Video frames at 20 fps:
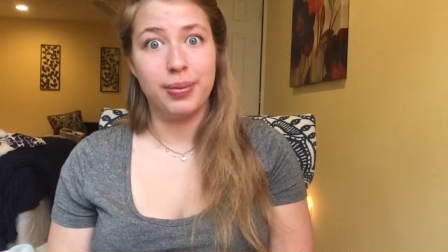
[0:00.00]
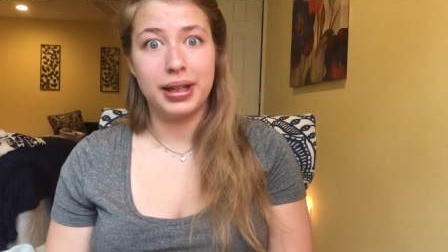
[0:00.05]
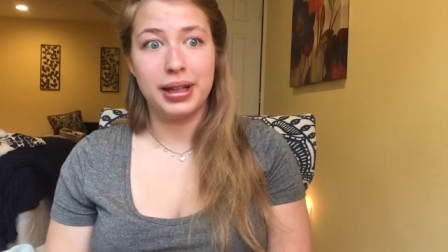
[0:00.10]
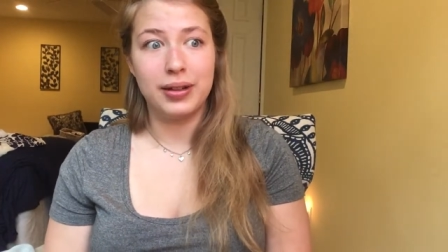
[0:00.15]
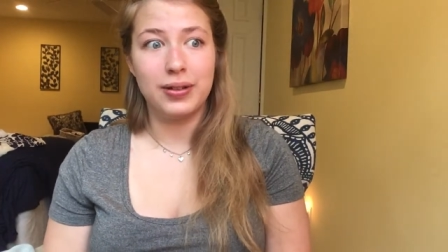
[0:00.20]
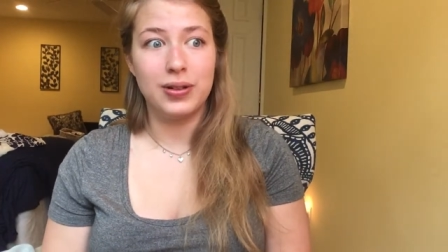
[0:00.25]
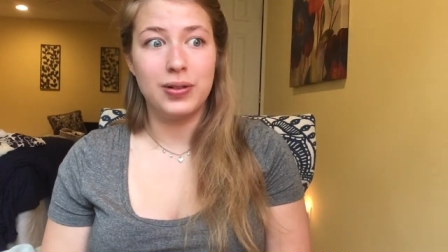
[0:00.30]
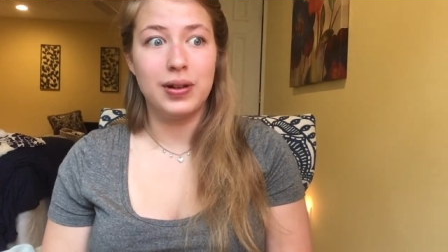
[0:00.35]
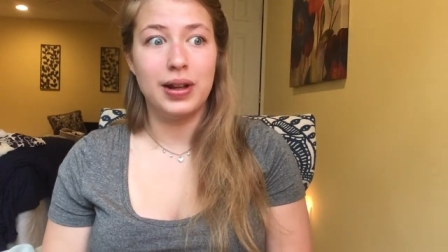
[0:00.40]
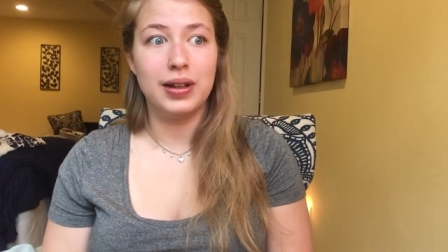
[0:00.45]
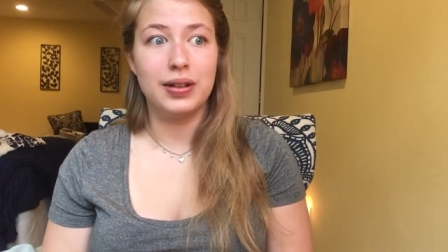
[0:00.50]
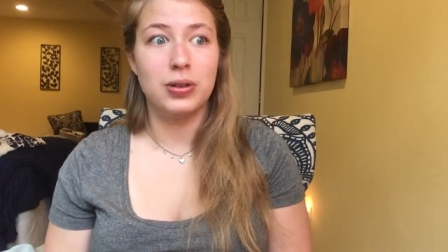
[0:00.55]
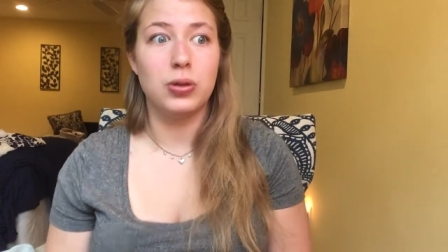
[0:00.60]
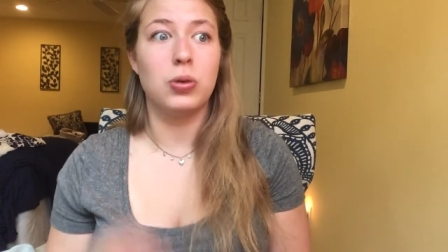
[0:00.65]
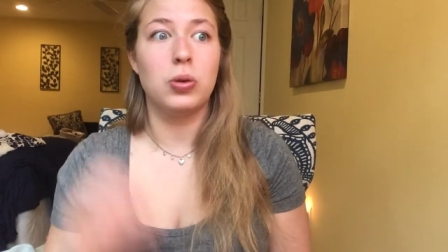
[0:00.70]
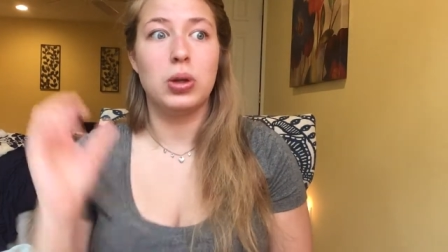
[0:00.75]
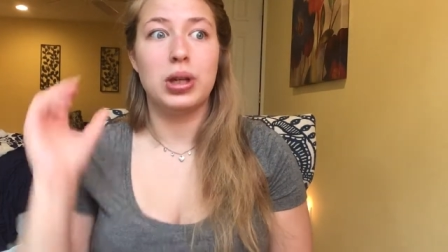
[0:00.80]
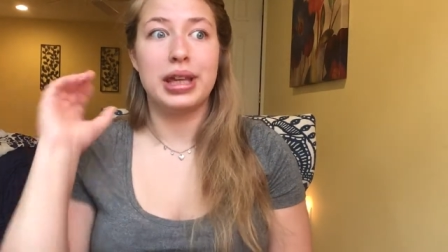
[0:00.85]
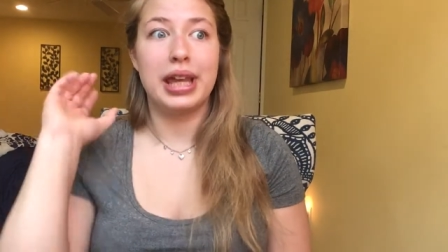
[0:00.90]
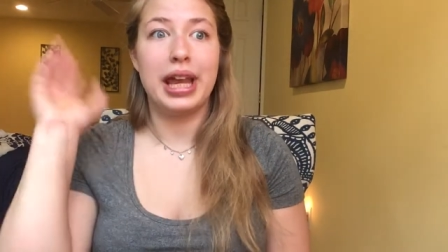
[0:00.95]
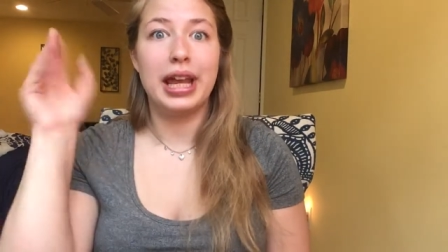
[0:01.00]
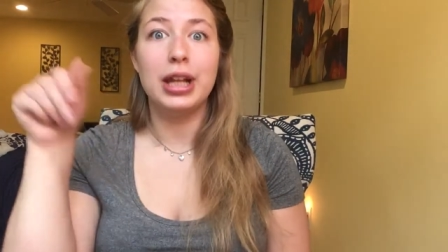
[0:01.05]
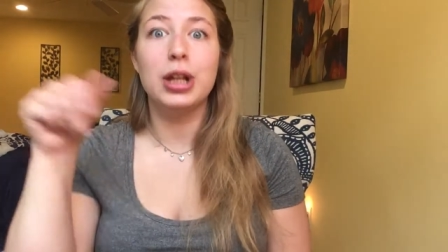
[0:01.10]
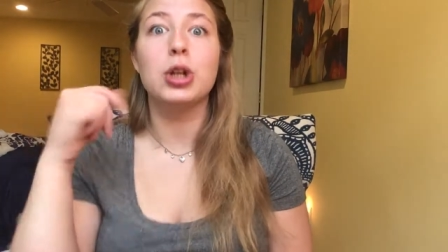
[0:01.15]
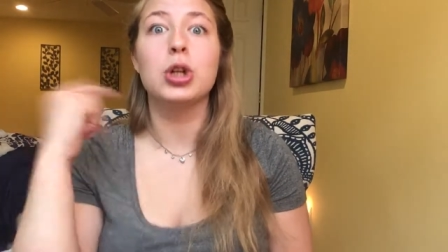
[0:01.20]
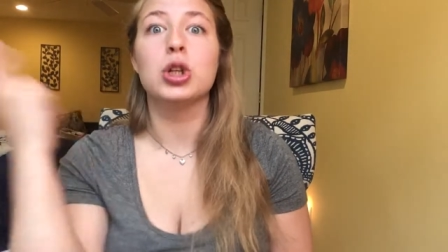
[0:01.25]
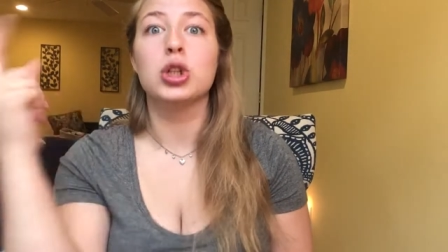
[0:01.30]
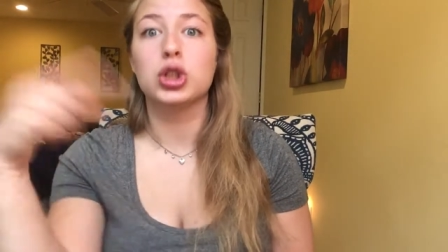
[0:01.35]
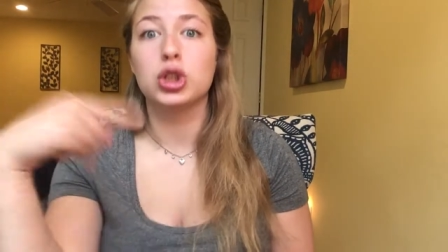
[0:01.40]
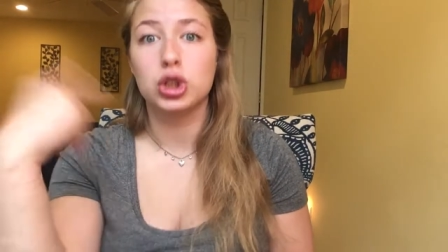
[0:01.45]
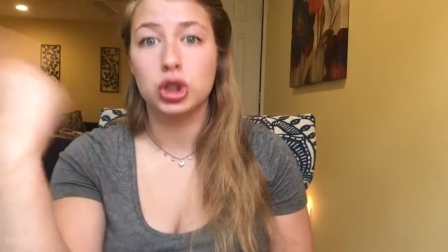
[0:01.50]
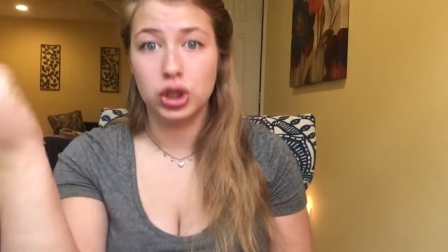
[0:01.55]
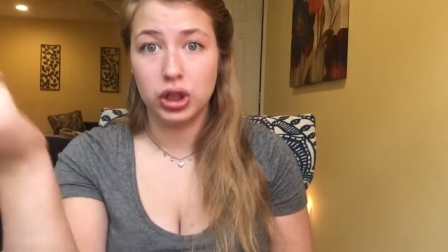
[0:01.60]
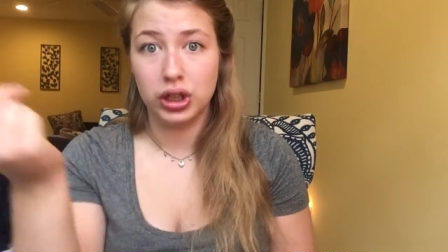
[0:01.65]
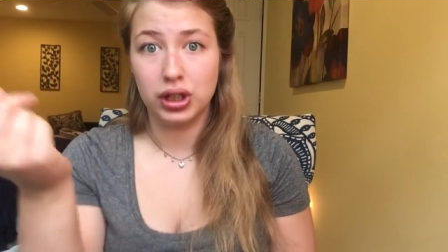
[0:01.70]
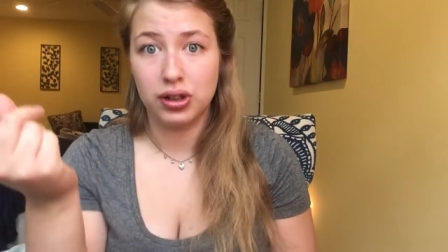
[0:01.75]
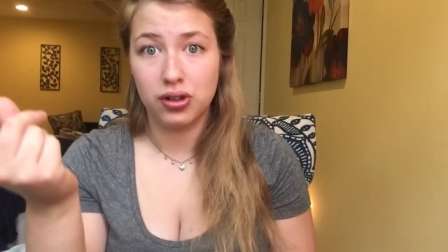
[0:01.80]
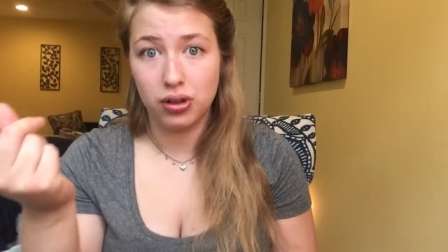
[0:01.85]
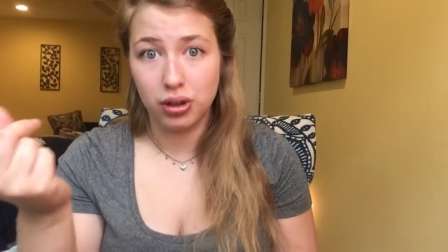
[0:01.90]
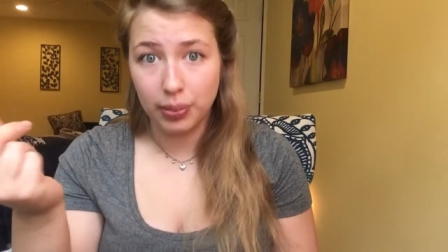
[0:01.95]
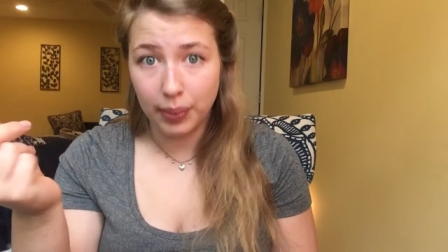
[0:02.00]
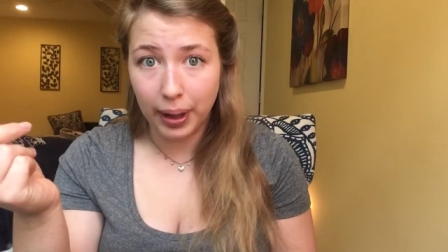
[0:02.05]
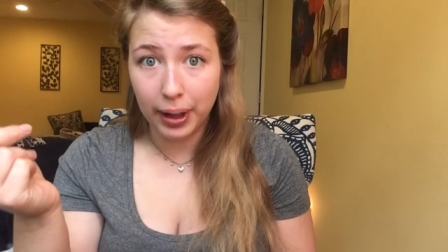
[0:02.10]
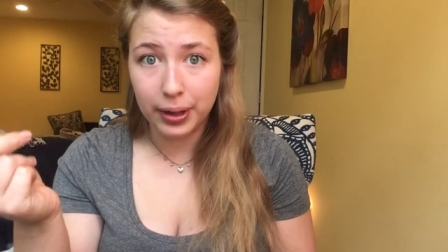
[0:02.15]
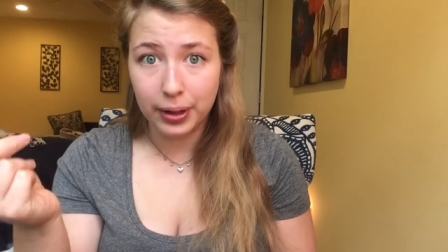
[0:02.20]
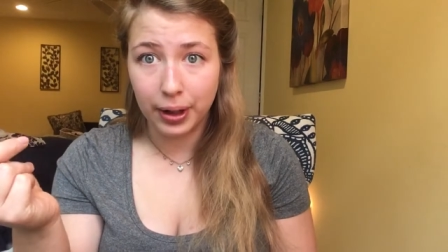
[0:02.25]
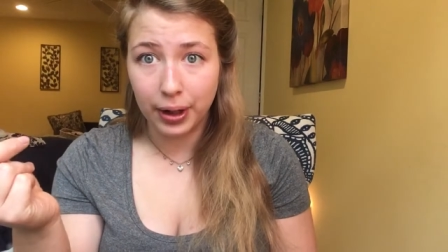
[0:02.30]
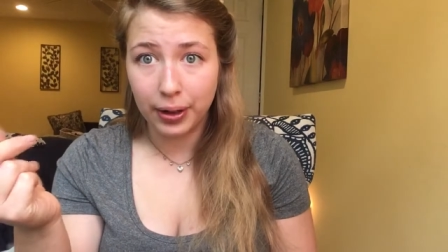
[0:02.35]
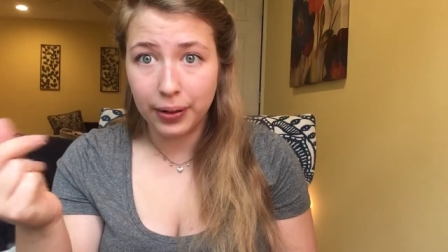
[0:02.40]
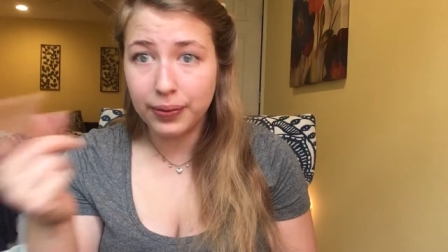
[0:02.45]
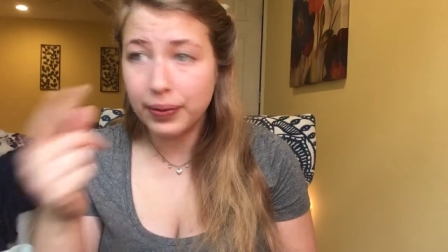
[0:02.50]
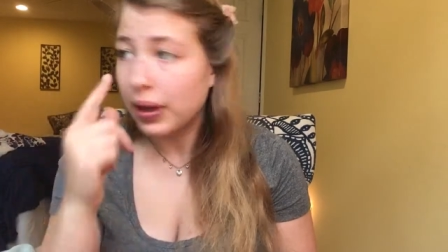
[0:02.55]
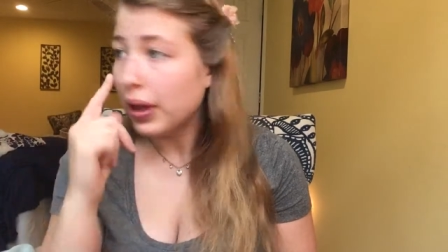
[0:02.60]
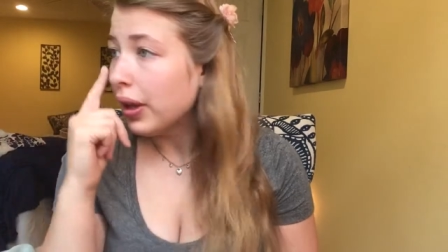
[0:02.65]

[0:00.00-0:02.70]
because you had to cater to your extreme hunger.